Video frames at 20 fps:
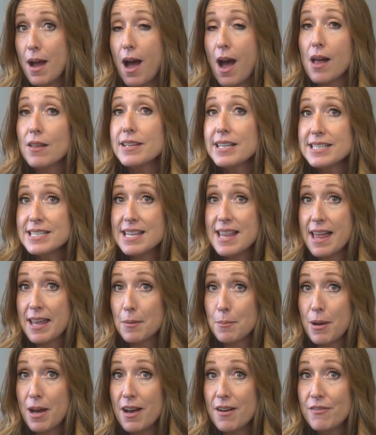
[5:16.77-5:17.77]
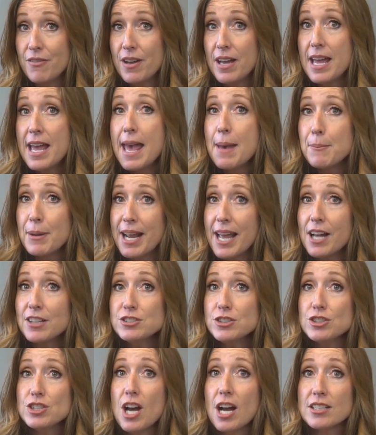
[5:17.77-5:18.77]
I'll link to that above, but I
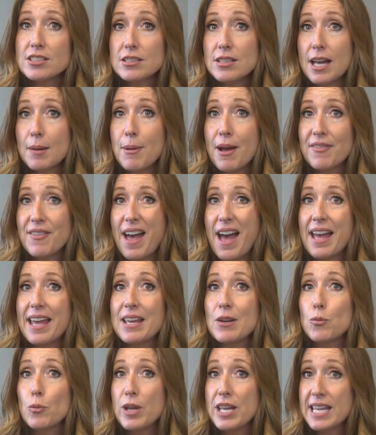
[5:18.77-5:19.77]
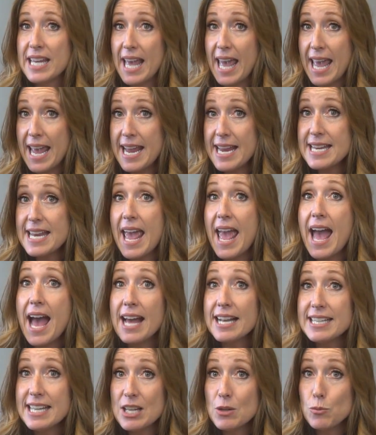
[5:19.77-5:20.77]
also talked a lot about that in week 8
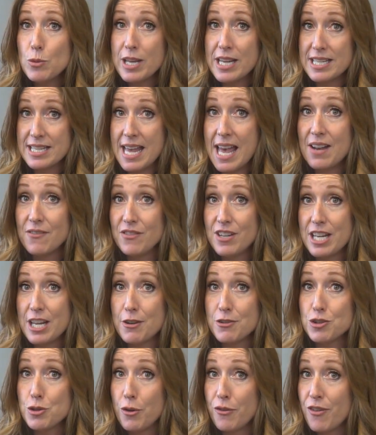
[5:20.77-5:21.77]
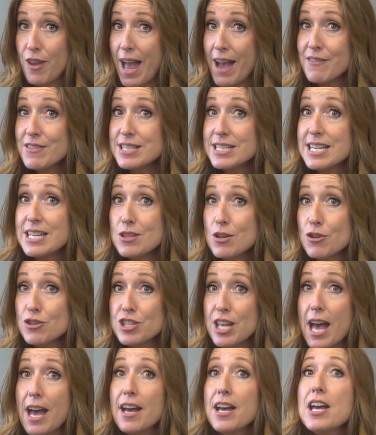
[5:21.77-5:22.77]
and in week 10 videos. So if you haven't seen those
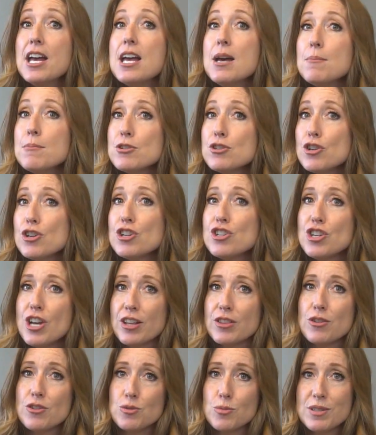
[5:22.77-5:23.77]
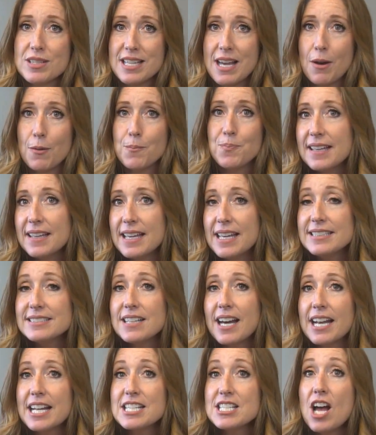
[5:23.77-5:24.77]
yet, be sure to check those ones out. It's
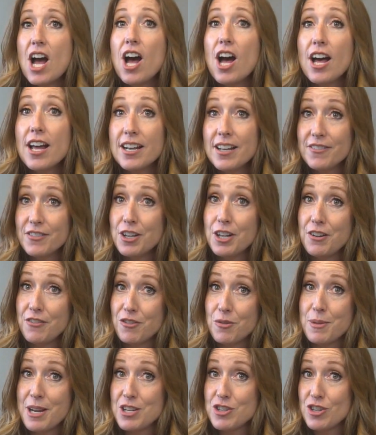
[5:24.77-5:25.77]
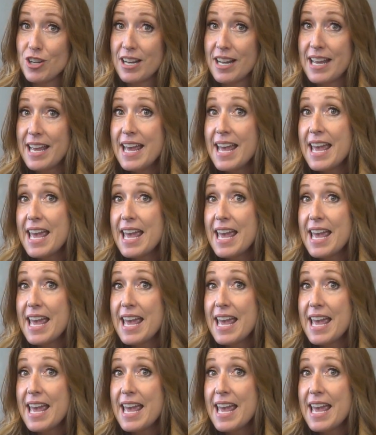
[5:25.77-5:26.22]
got a ton of good information.